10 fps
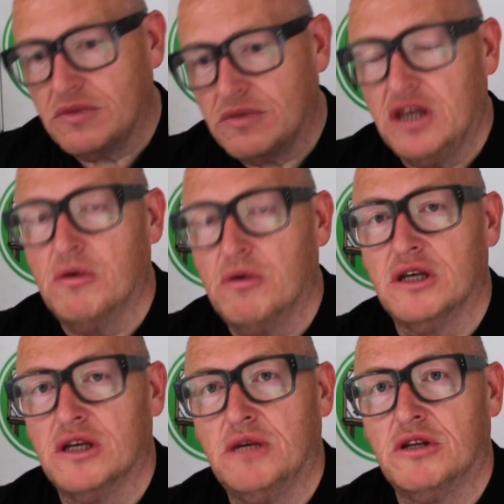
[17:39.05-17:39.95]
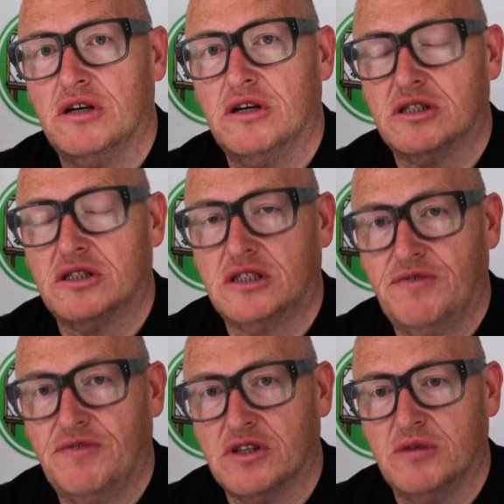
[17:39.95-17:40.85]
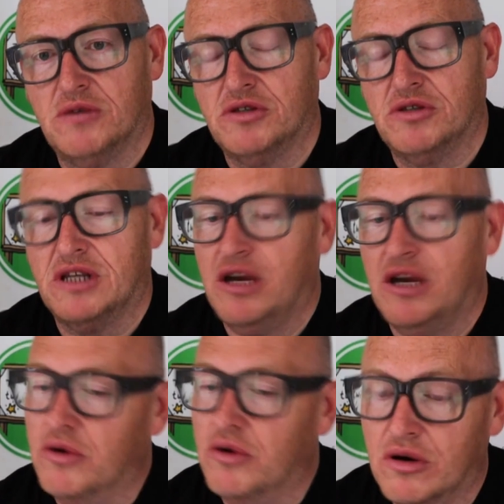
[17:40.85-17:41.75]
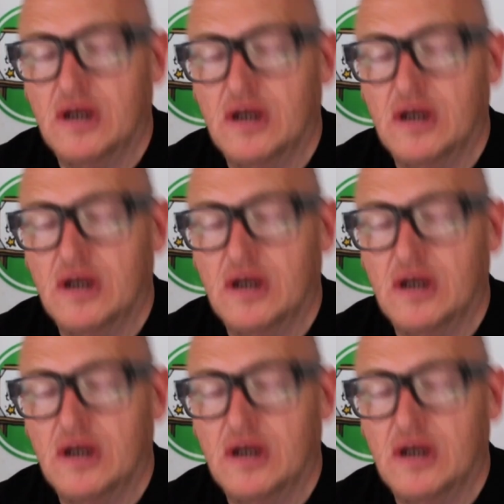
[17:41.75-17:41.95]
you want to do it at different times during the day, or